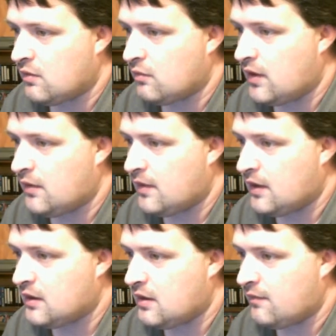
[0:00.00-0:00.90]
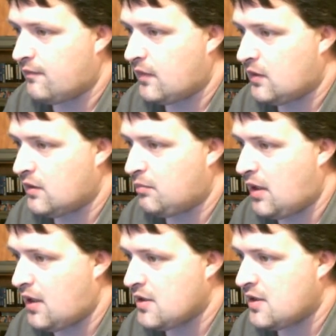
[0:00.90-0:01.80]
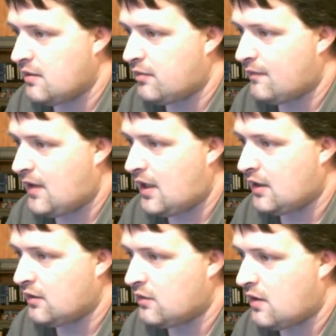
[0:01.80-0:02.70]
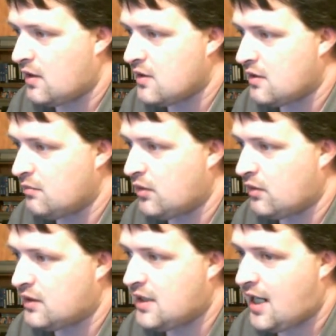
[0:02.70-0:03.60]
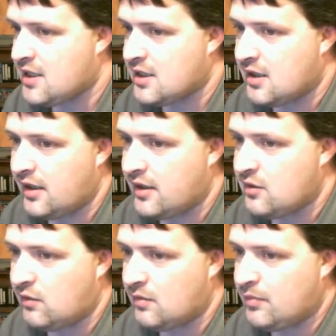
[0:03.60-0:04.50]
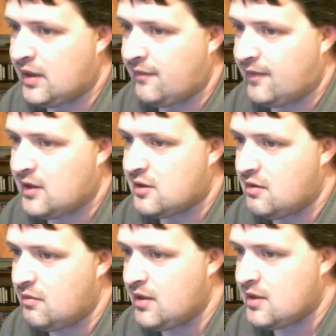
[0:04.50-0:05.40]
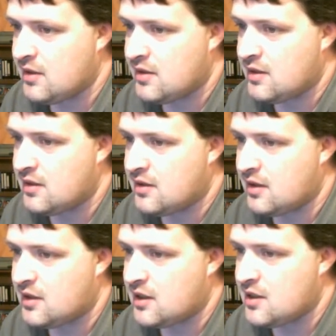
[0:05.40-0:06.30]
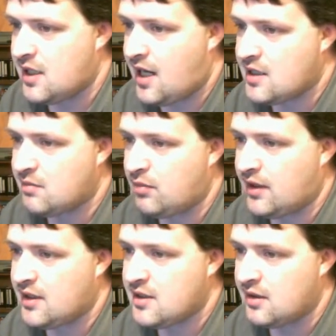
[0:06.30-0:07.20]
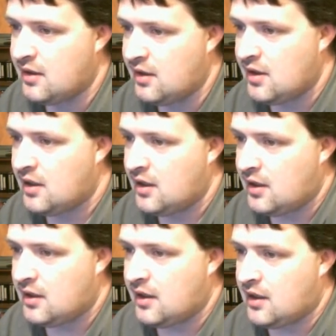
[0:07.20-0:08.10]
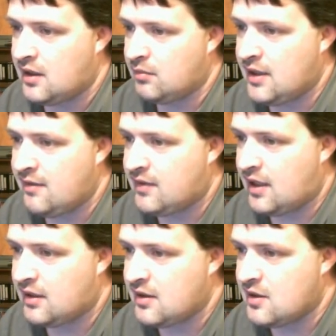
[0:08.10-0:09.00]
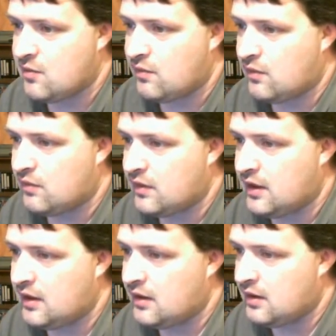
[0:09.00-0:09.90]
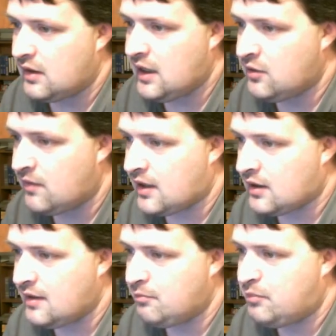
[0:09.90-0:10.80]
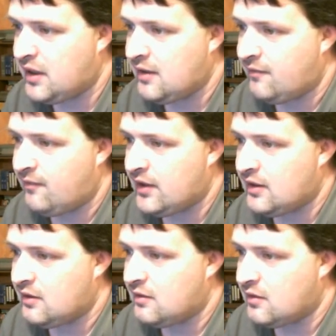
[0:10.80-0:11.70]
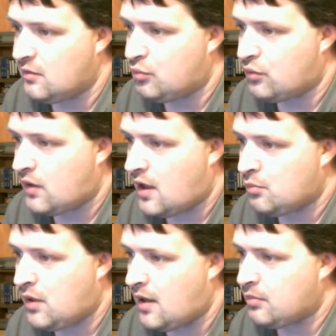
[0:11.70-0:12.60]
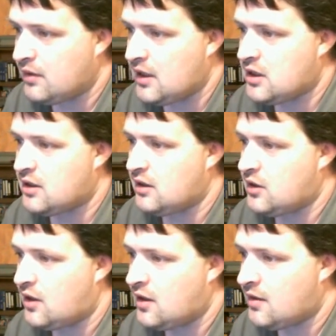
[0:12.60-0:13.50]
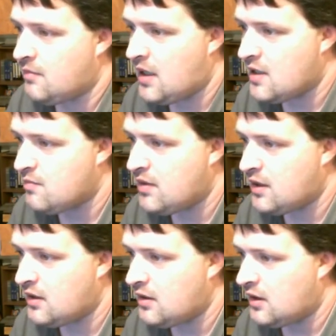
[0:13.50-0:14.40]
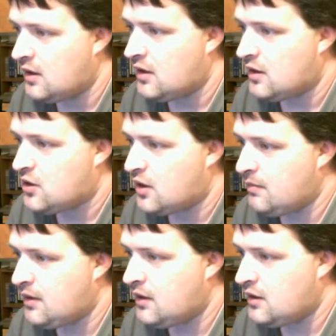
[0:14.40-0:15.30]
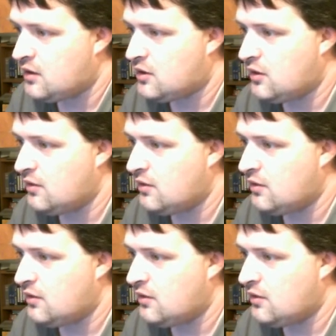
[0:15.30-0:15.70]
rhetoric that refer to the policy of providing across-the-board tax cuts or benefits to businesses such as tax breaks, in the belief that this will indirectly benefit the broad population. The term has been attributed to